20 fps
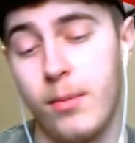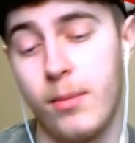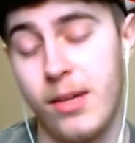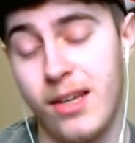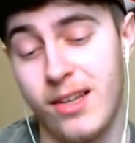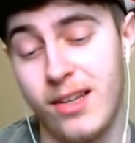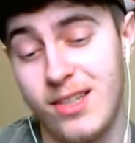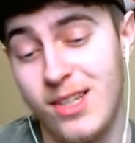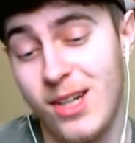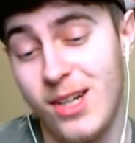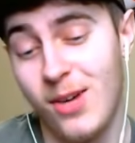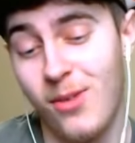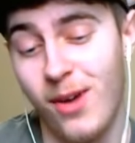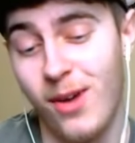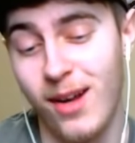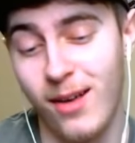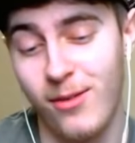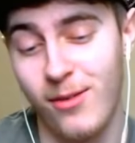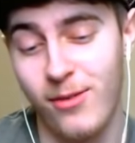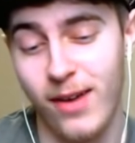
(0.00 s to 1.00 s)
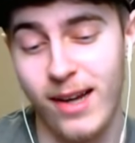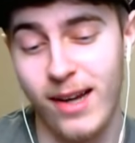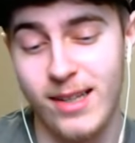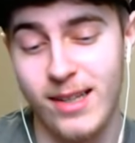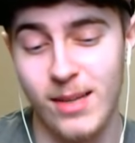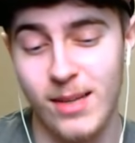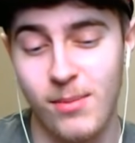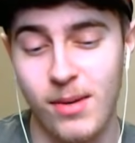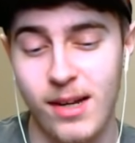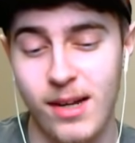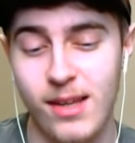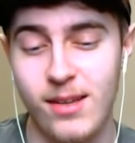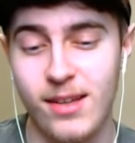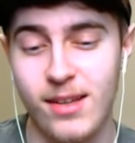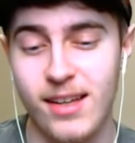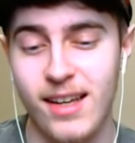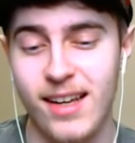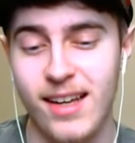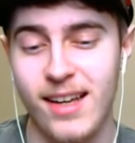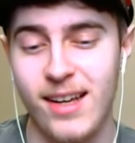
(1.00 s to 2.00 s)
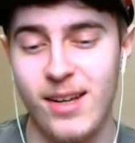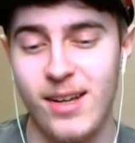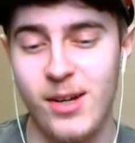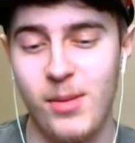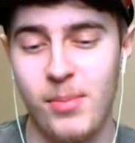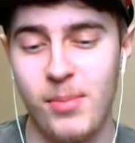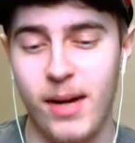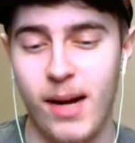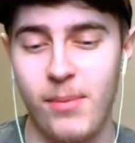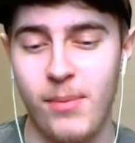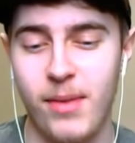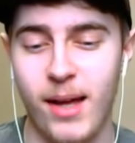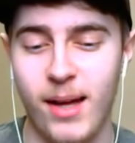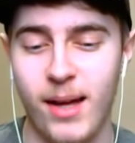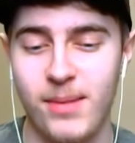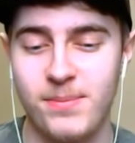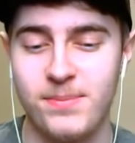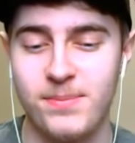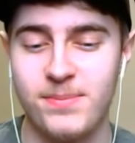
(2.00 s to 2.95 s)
It's a rebel illuminated destiny, basically. Pop that.